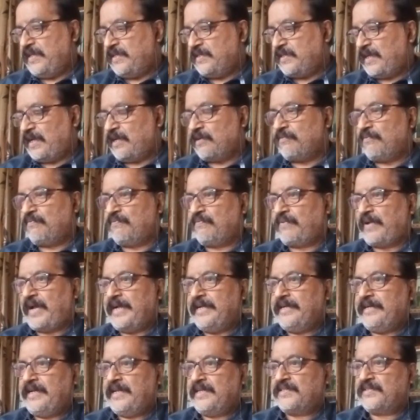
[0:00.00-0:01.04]
her
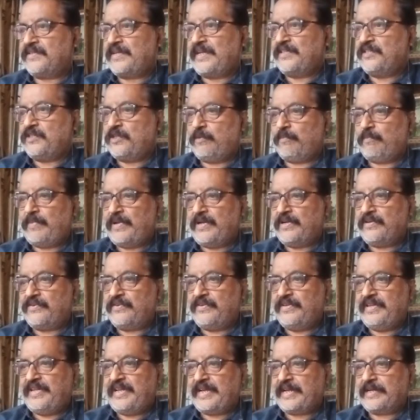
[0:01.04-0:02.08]
finest achievement
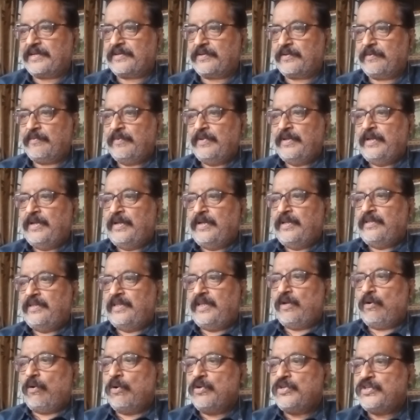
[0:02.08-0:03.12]
yet.
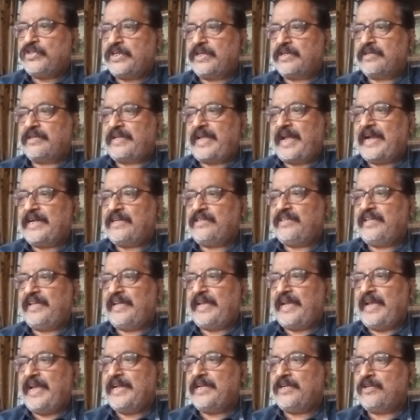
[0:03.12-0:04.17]
The Ocean at the
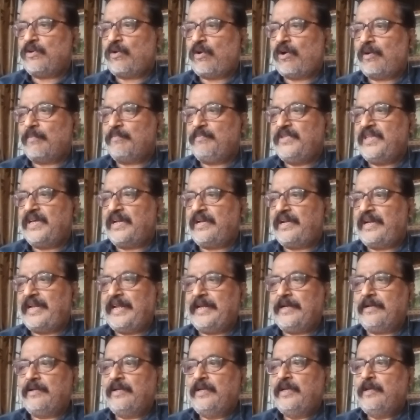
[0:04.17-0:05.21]
End of the
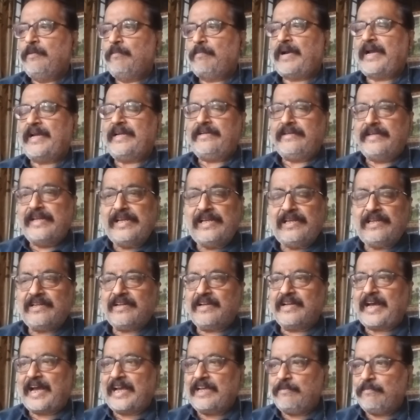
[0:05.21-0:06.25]
Lane by Neil
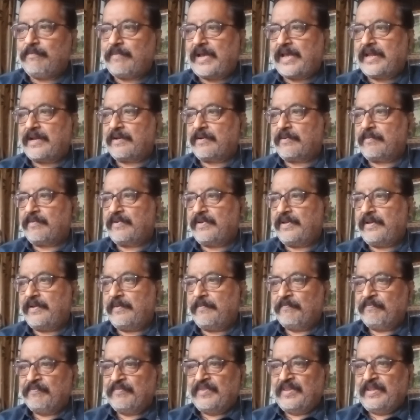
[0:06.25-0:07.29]
Gaiman.
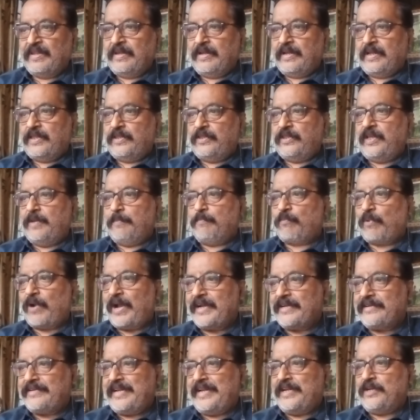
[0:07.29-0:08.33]
The
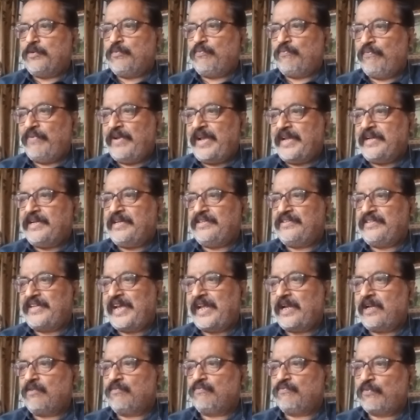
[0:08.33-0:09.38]
poignant fairy
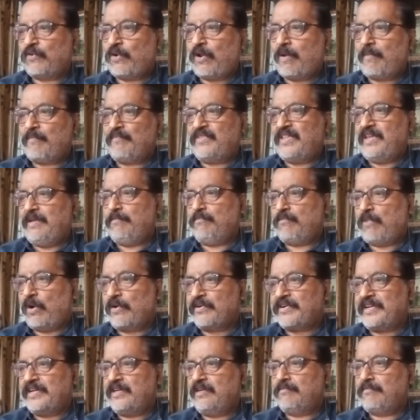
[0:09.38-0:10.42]
tale from the
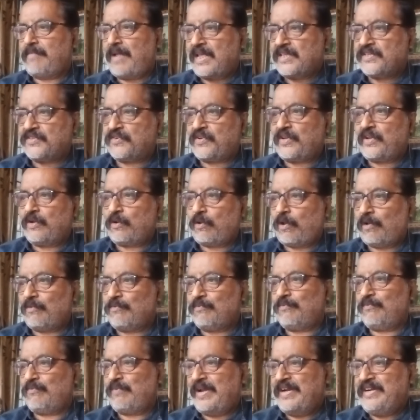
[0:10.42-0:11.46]
modern master
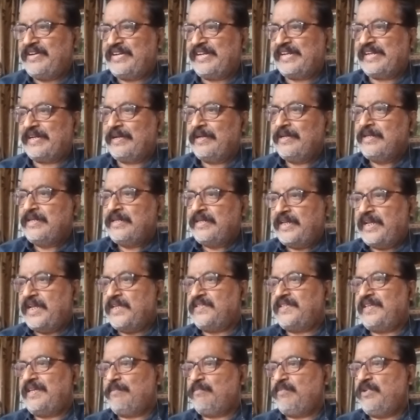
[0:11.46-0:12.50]
of wonder
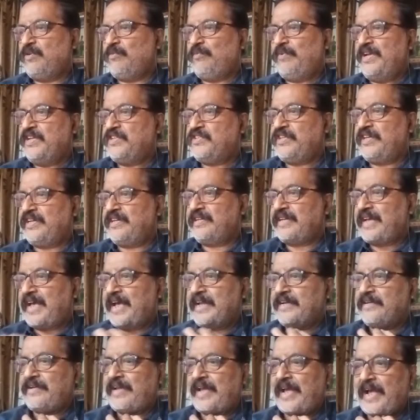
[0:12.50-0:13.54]
is a bewitching
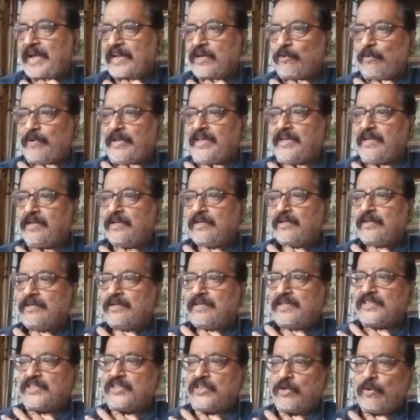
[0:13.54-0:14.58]
and harrowing
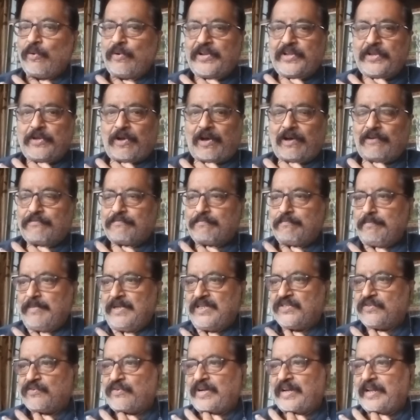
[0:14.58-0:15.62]
story of
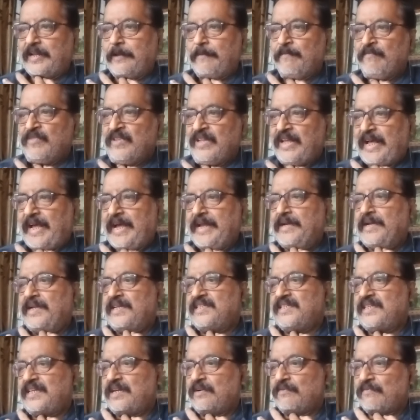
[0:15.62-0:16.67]
mystery and a
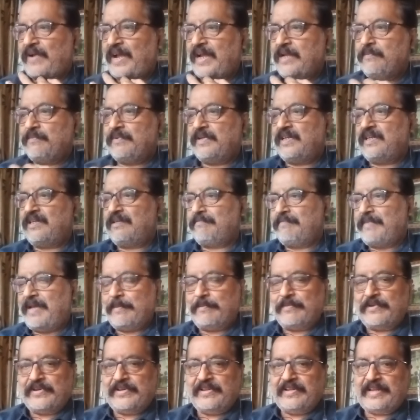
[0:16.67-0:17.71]
survival,
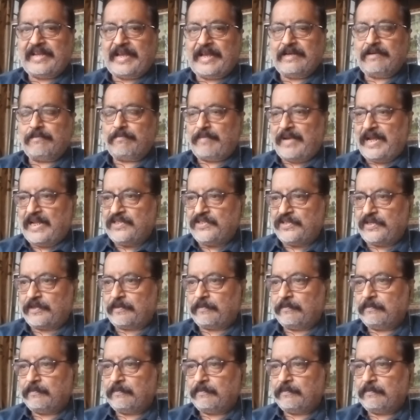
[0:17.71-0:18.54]
memory, and magic.